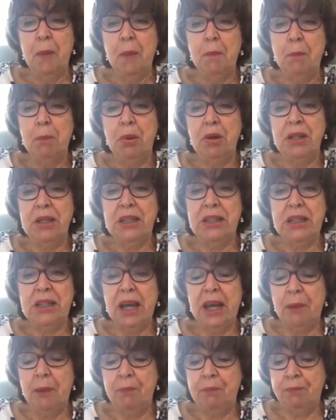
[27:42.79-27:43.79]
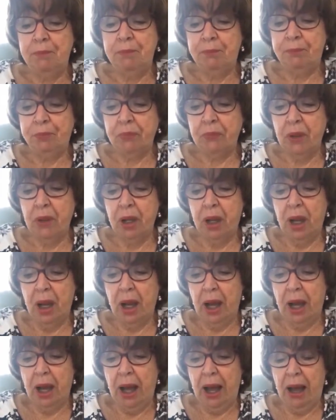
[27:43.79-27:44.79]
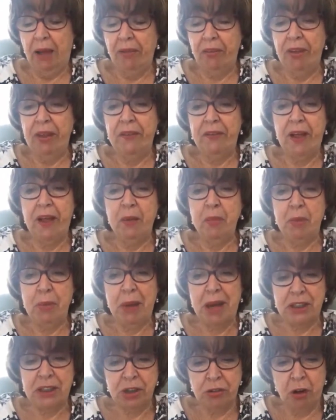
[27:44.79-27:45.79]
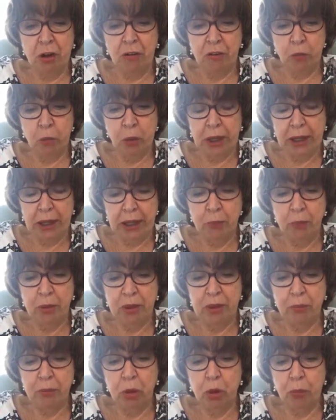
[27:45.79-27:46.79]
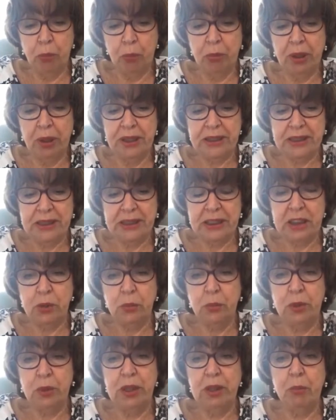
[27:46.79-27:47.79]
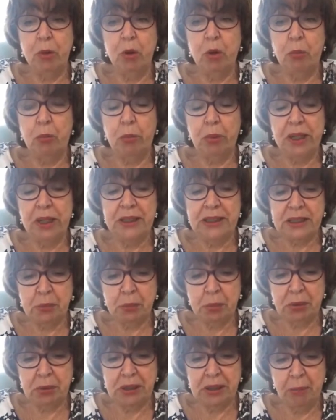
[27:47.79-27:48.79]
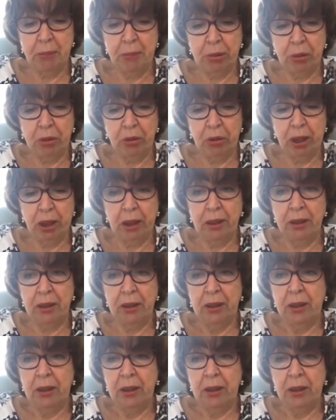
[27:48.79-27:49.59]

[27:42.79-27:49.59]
But I think they'll be better off working with a more principled employer.